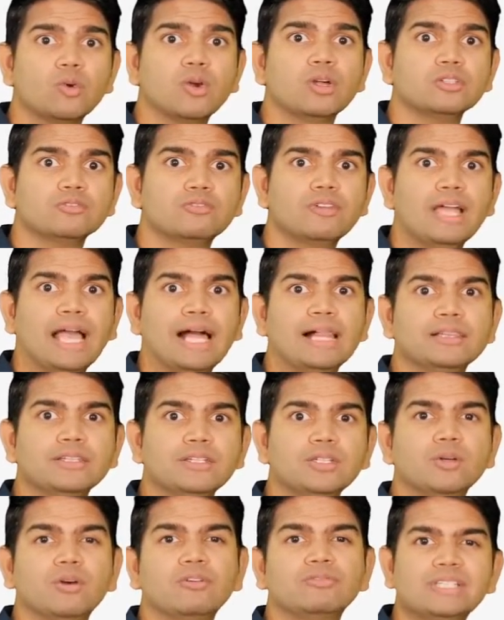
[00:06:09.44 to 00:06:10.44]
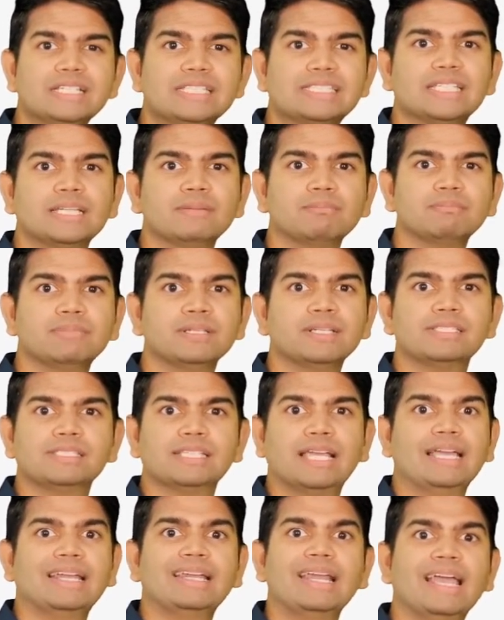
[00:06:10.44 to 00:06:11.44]
world value of these
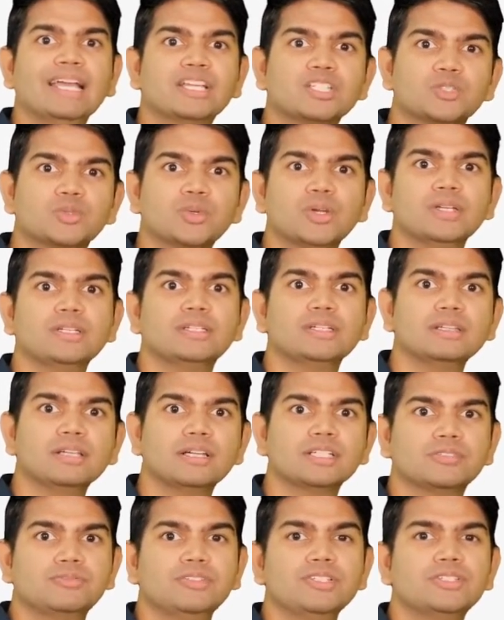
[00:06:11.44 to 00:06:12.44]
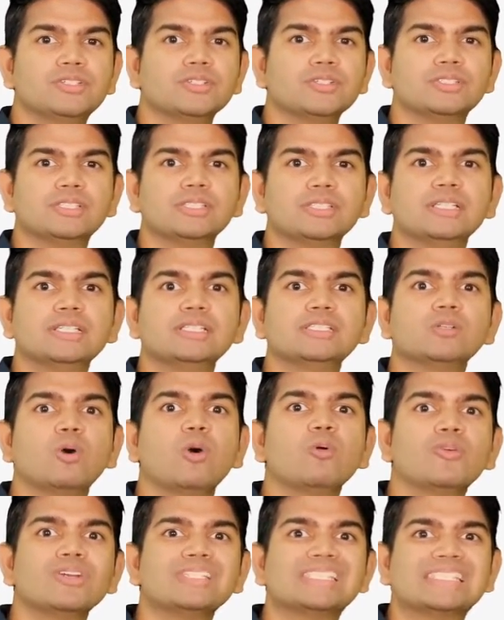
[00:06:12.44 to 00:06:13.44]
templates and extra deluxe features is
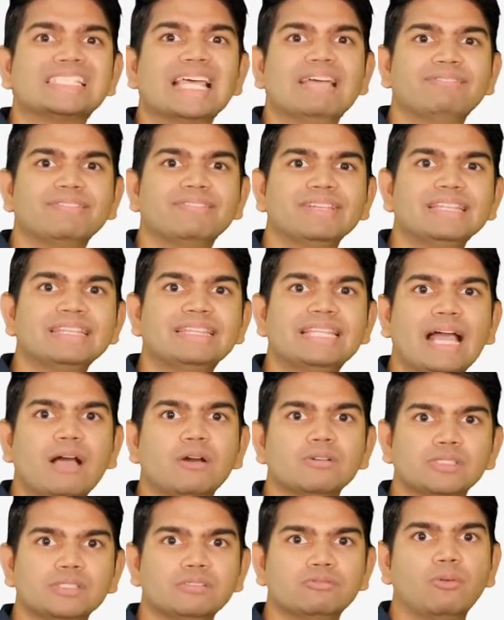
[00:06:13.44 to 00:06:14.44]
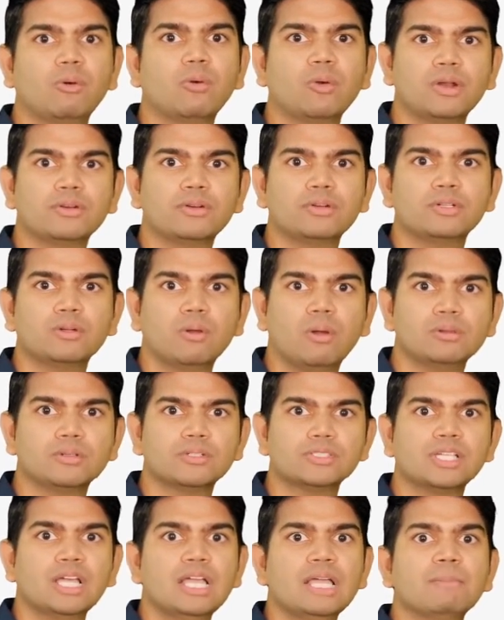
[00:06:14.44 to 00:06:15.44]
over
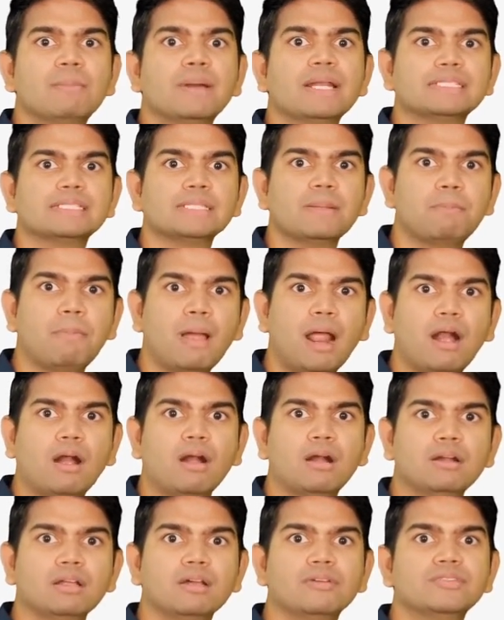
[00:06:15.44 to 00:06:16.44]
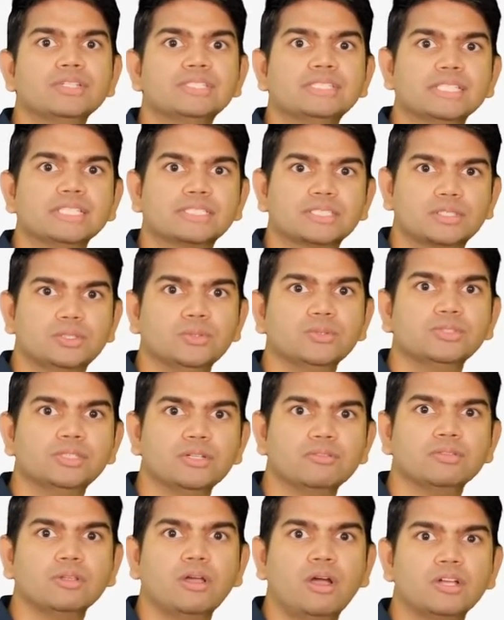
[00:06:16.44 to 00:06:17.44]
$7,400, but as a part of this
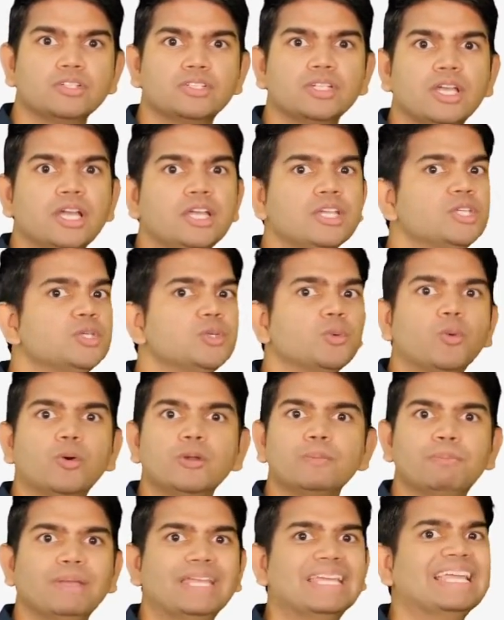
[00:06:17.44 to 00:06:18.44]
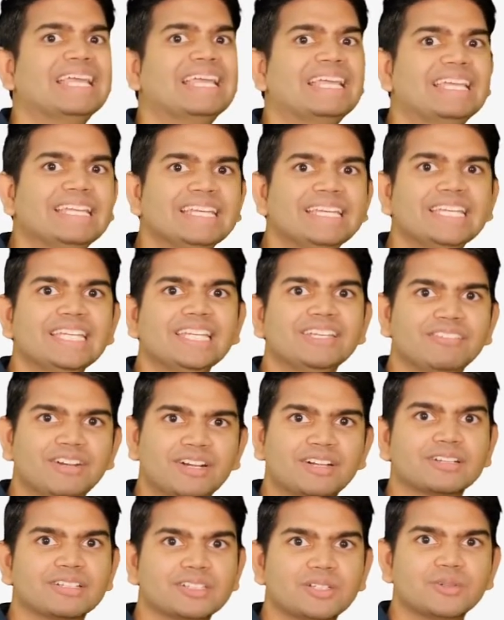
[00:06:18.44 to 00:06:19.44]
exclusive launch, you won't pay
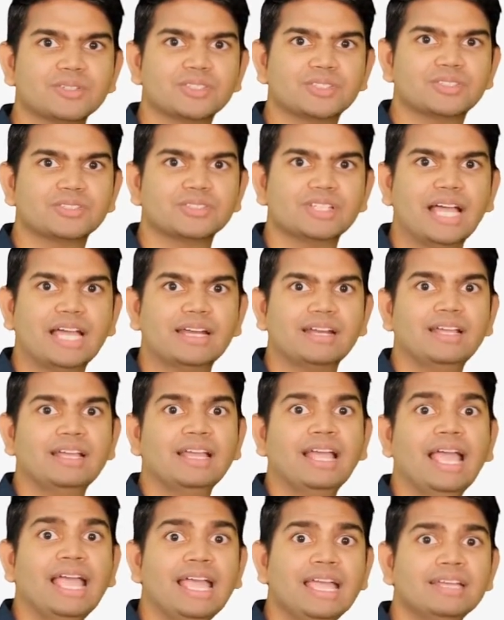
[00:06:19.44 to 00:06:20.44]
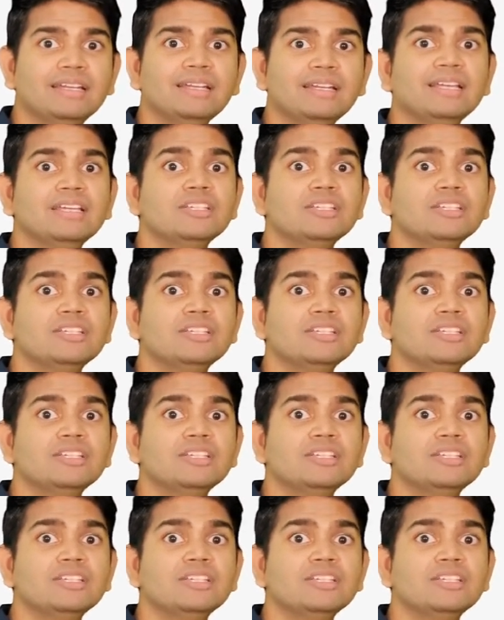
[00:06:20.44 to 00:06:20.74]
anywhere close to that. And